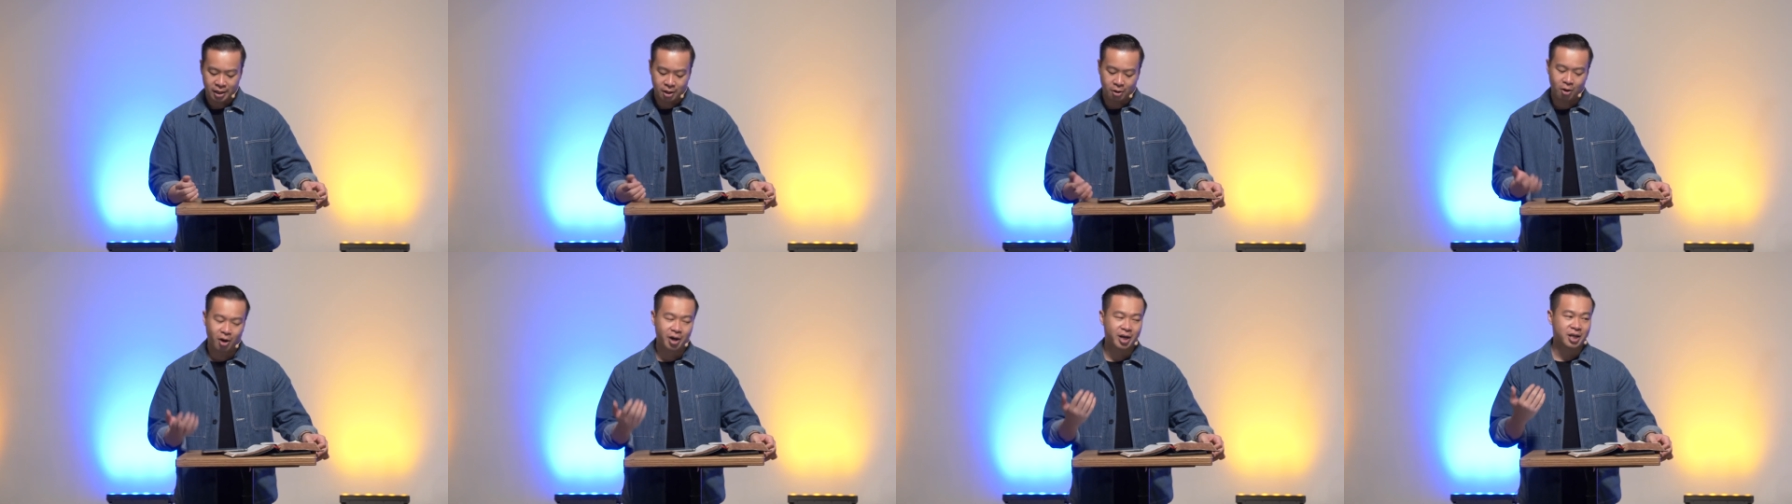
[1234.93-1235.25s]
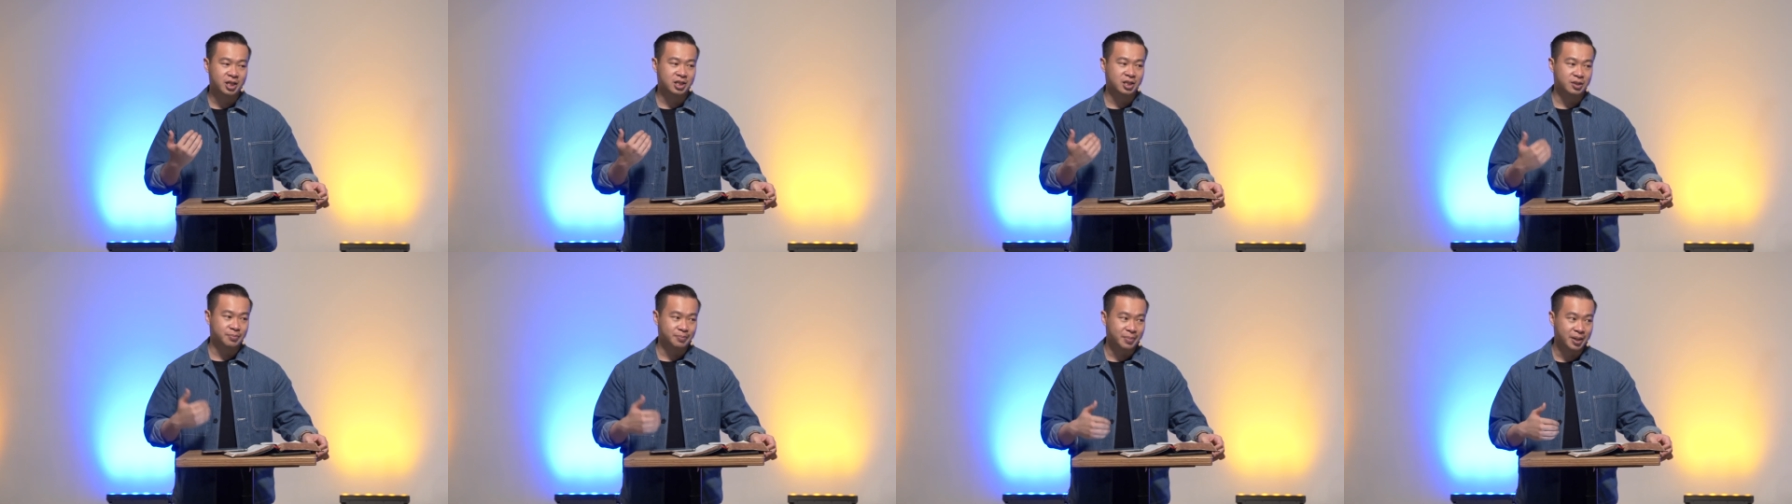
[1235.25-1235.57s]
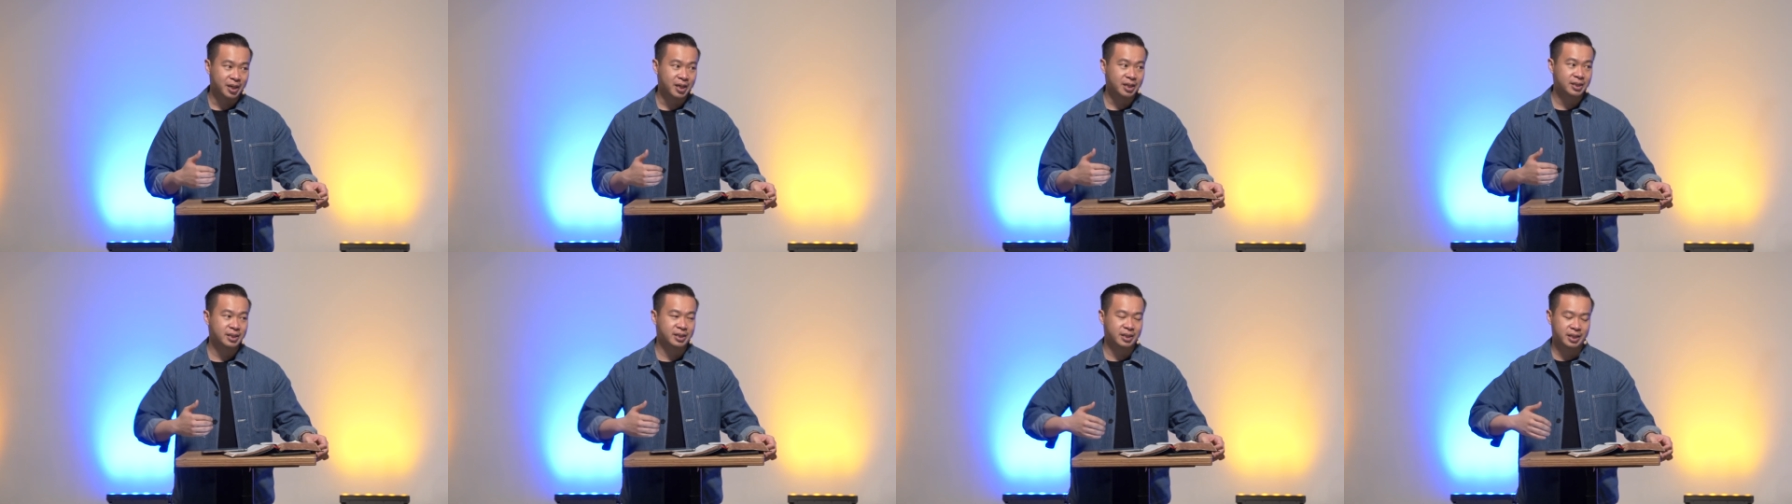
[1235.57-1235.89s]
God's
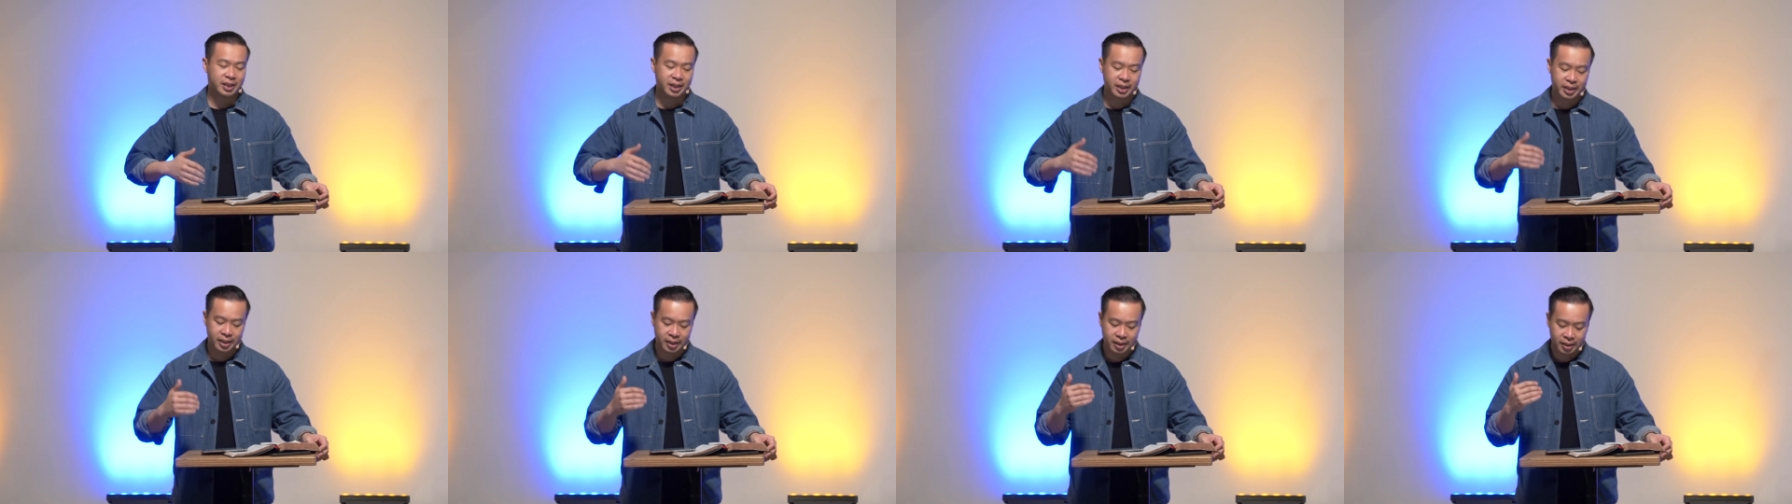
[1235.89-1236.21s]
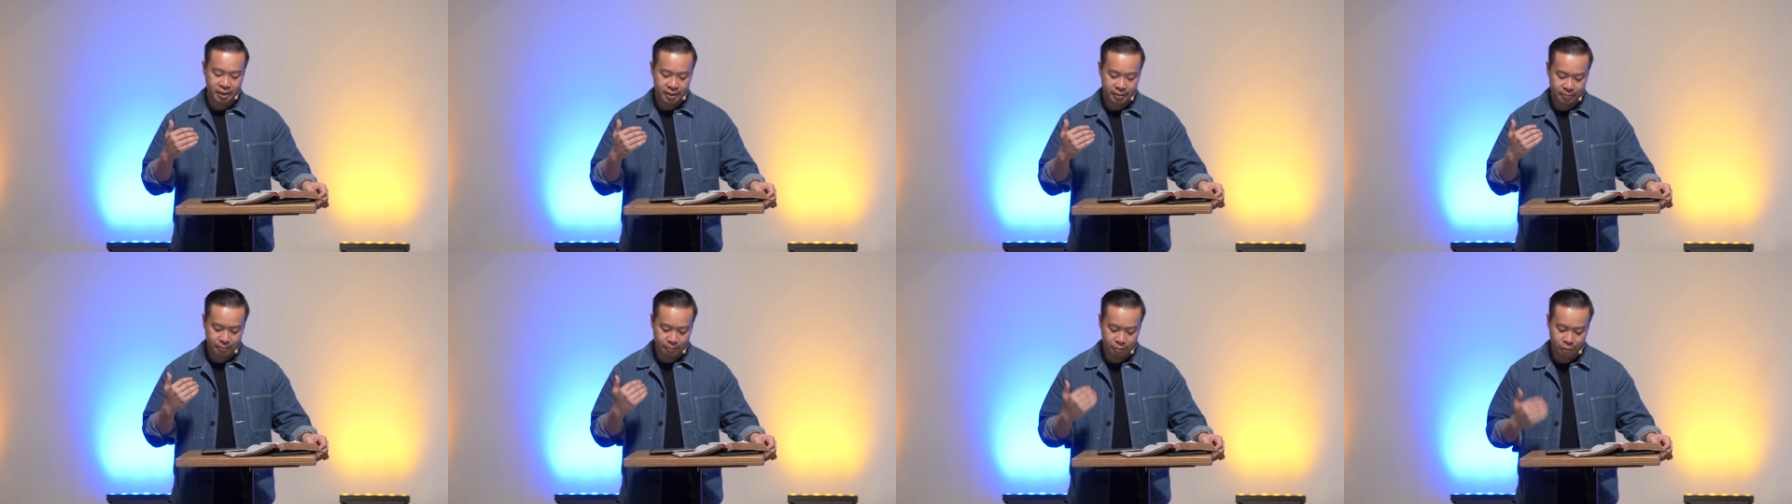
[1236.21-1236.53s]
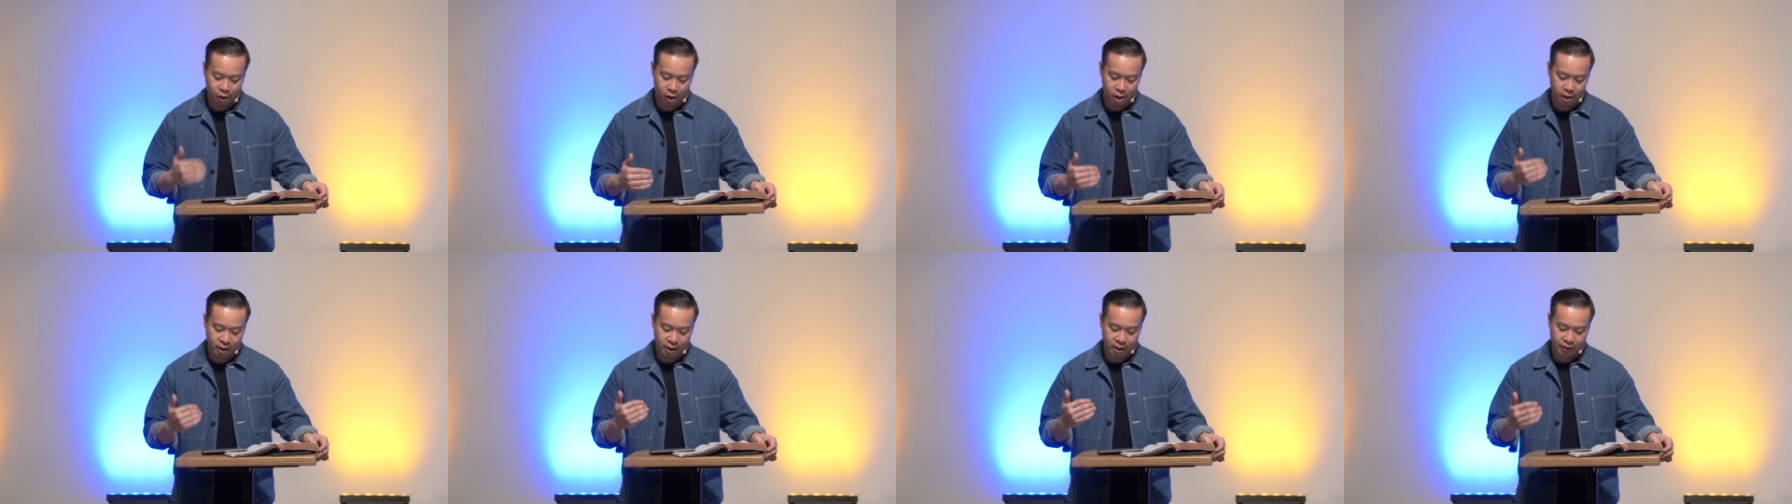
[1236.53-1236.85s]
mercy
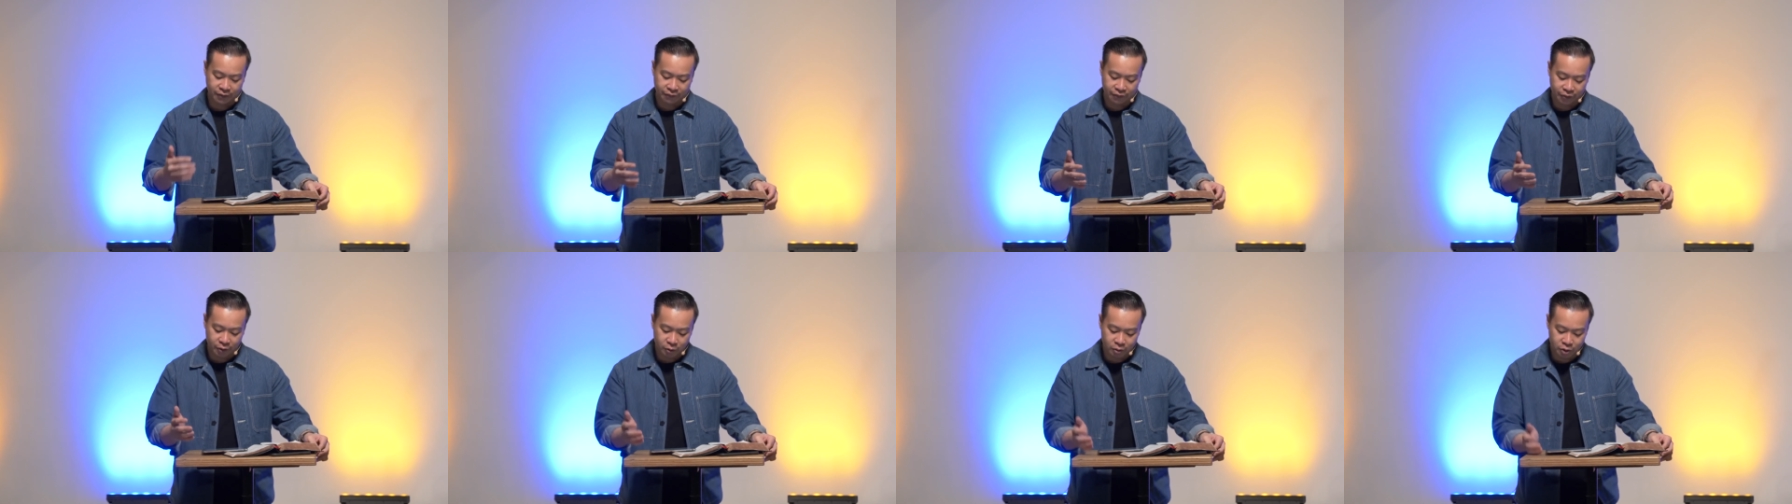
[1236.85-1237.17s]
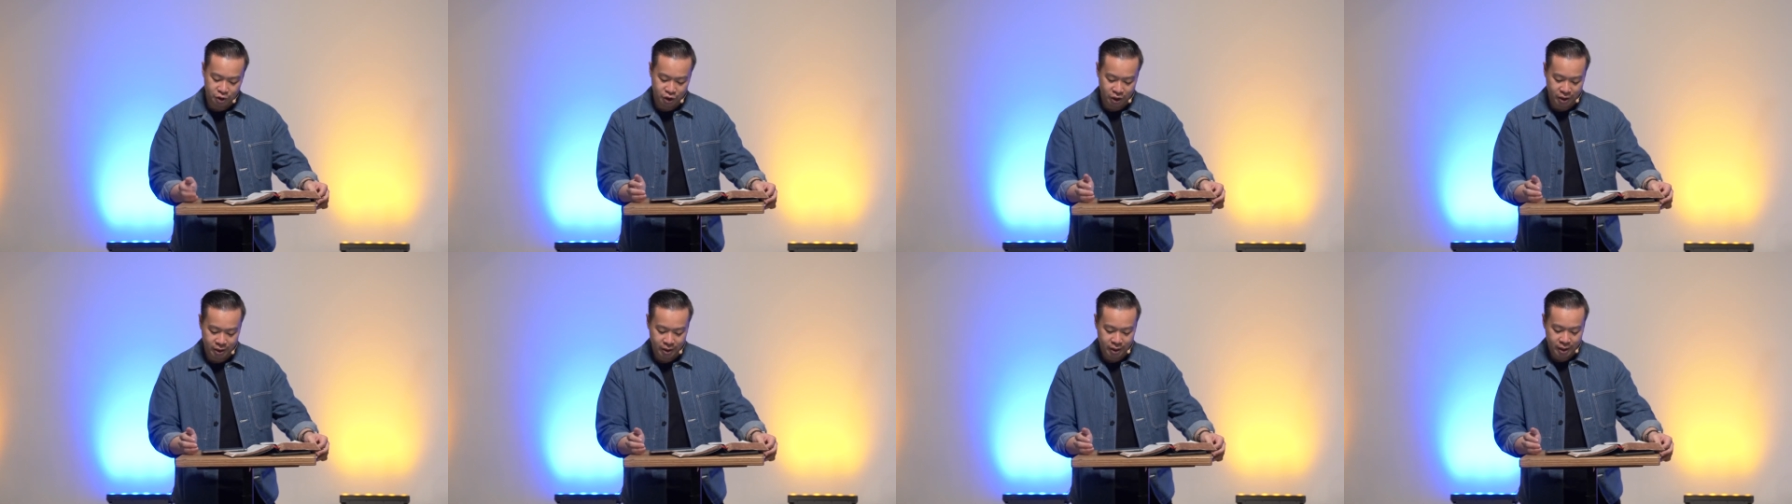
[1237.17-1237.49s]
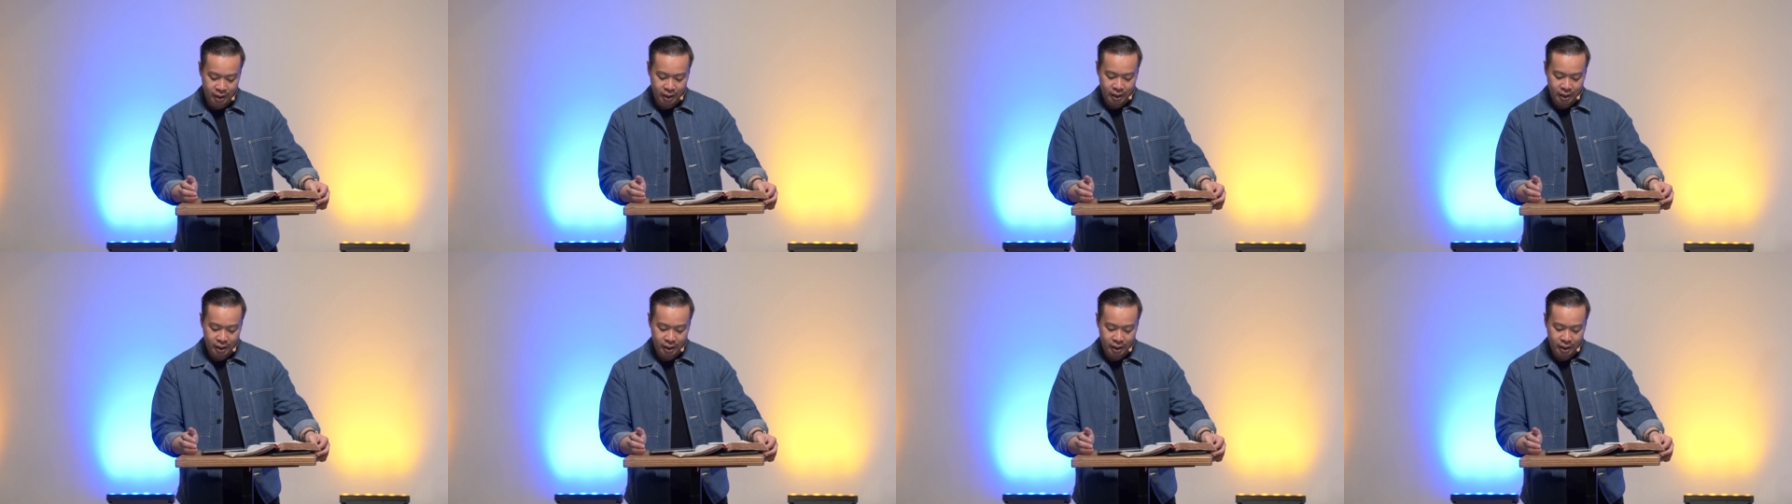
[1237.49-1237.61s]
brought confusion.